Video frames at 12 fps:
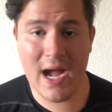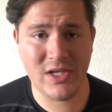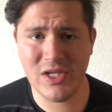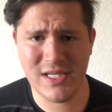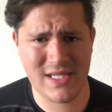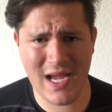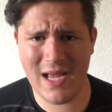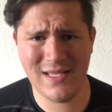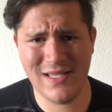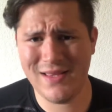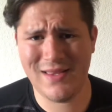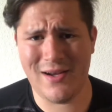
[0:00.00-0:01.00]
And just
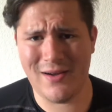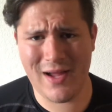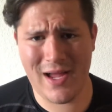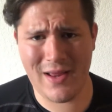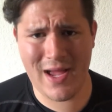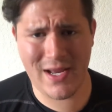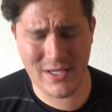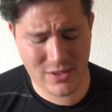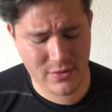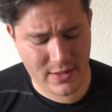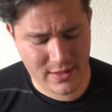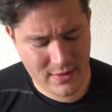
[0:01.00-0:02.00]
sit there and, and
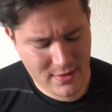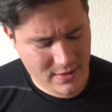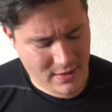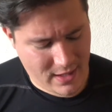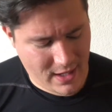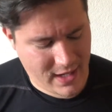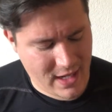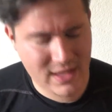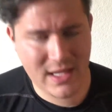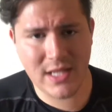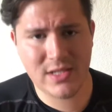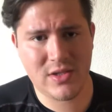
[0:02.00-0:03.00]
do it. Okay,
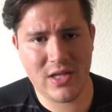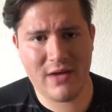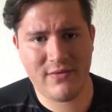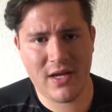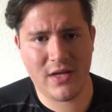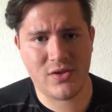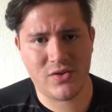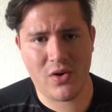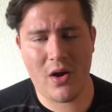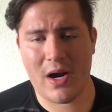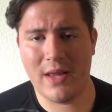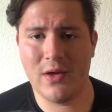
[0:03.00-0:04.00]
get that left hand
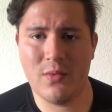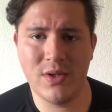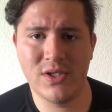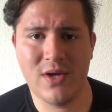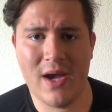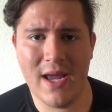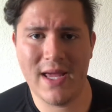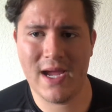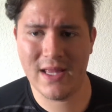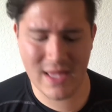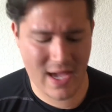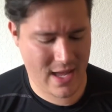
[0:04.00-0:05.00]
strong. And then once you kind of
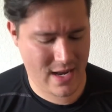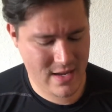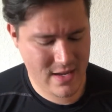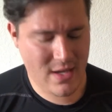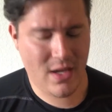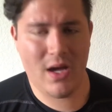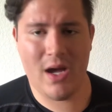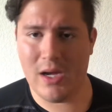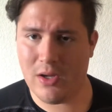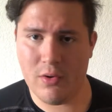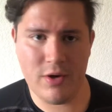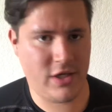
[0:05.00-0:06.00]
get that, uh,
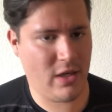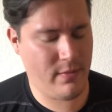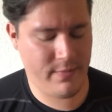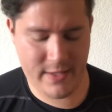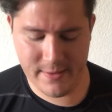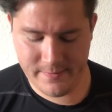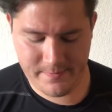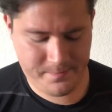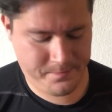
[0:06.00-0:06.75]
go to double beat.